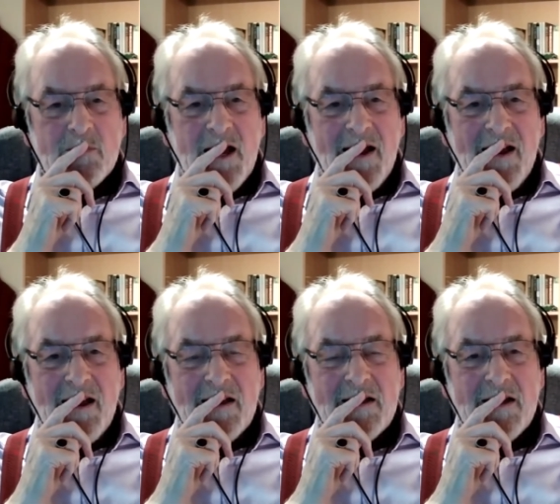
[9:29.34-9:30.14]

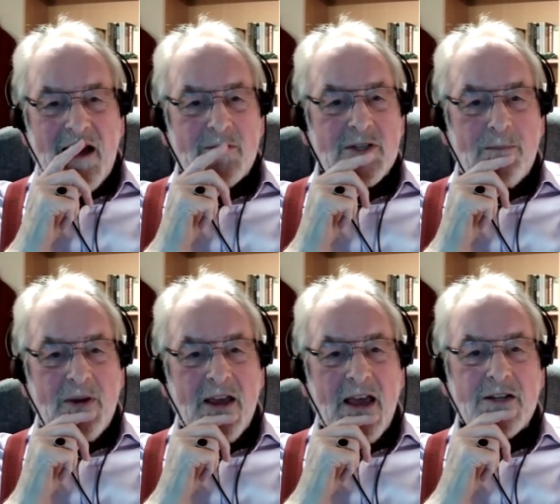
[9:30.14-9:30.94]
uh, I was a
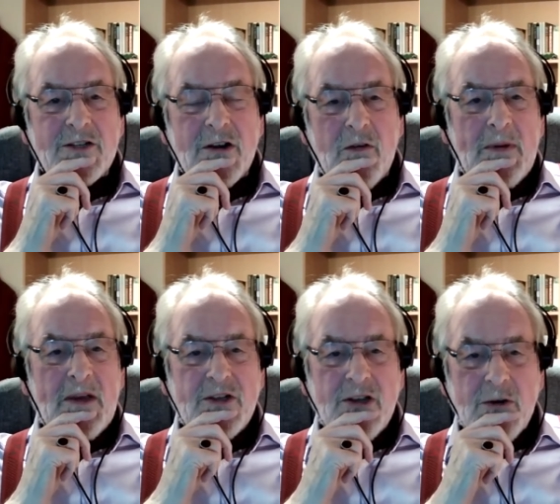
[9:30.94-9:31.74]
pig headed sort of a
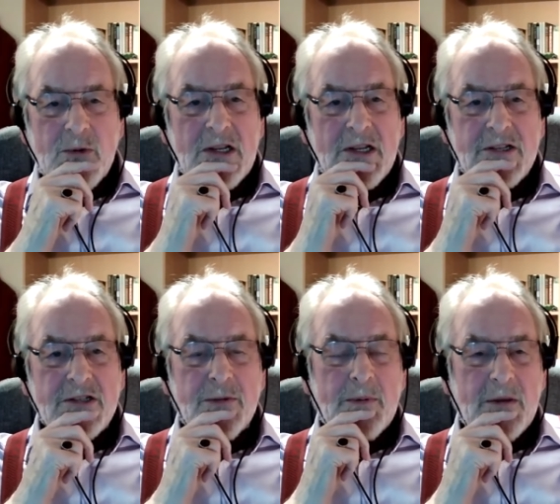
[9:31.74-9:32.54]
bitch and I wouldn't
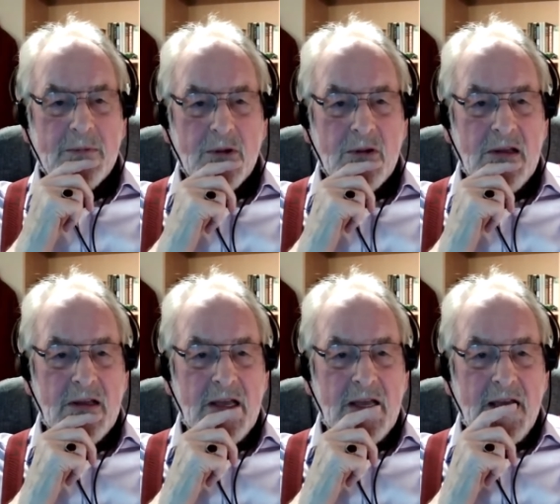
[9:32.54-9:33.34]
listen to people.
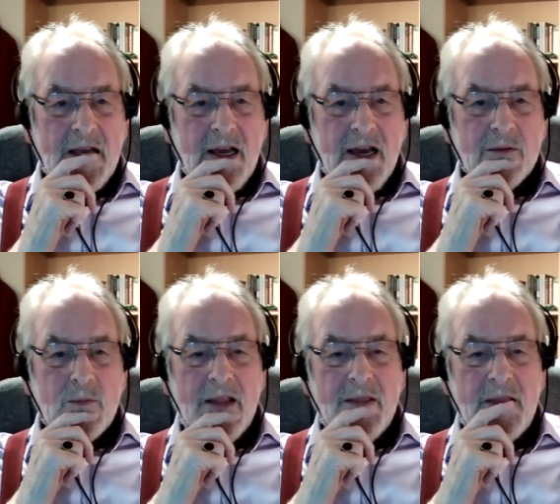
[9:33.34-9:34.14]
And
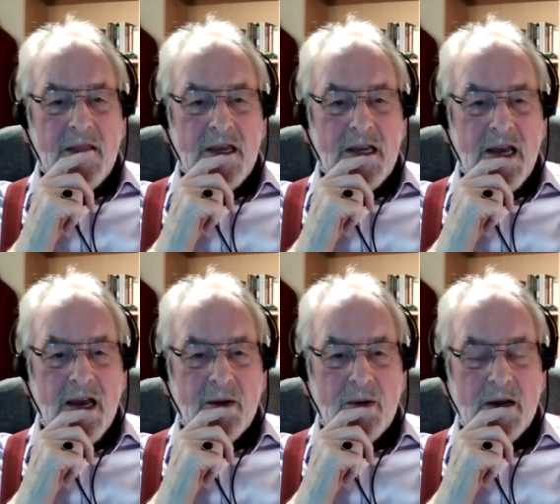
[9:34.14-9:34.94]
when the,
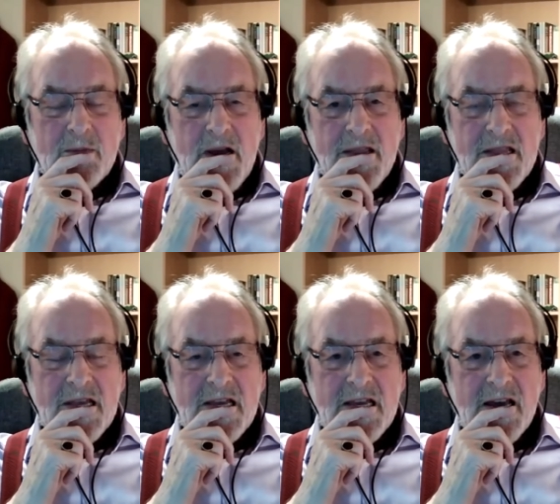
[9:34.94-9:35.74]
uh, and when
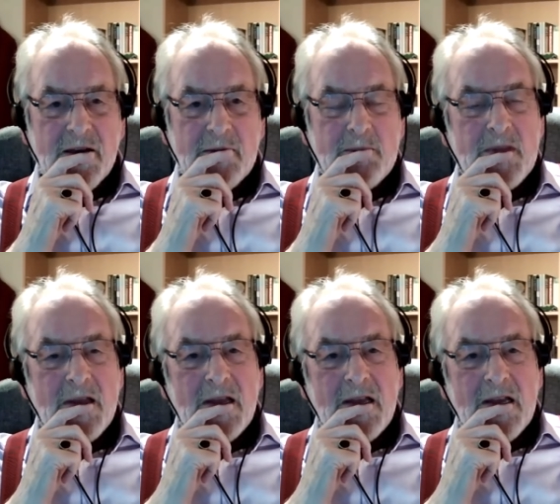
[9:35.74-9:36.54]
the, um,
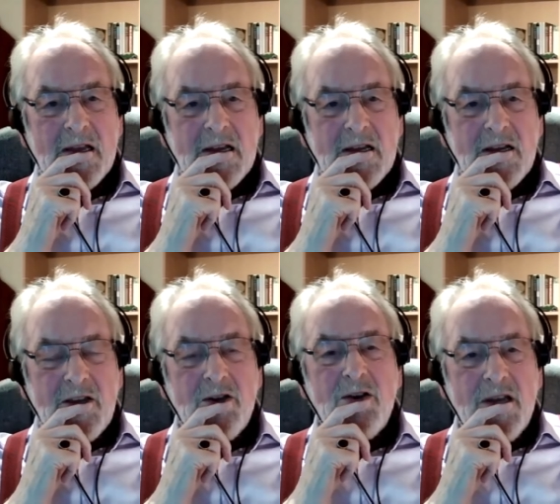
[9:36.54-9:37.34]

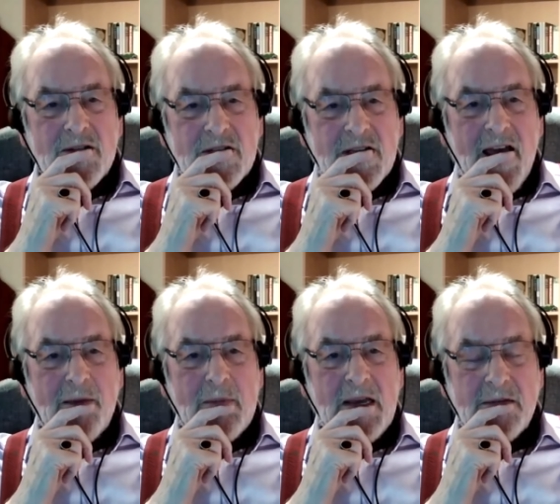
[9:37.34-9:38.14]
unions
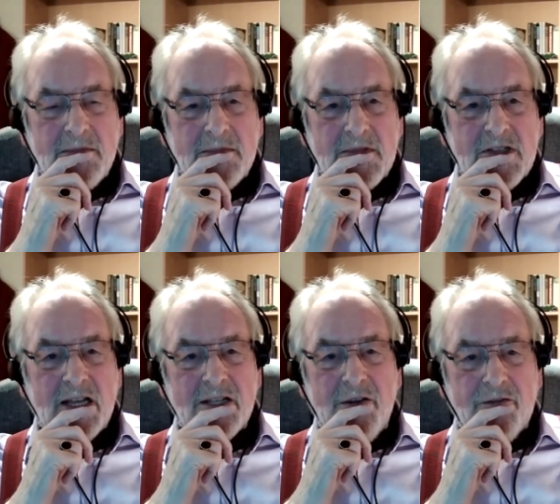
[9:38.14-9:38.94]
came in and
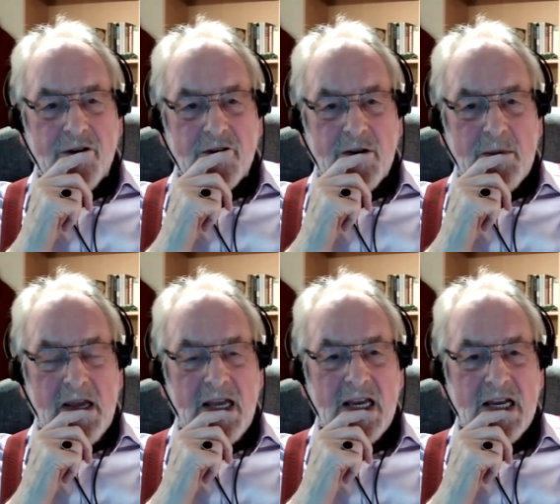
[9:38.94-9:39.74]
sat in front of
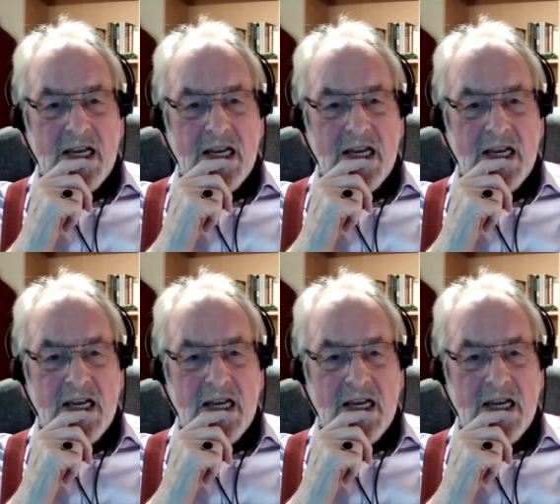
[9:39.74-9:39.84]
me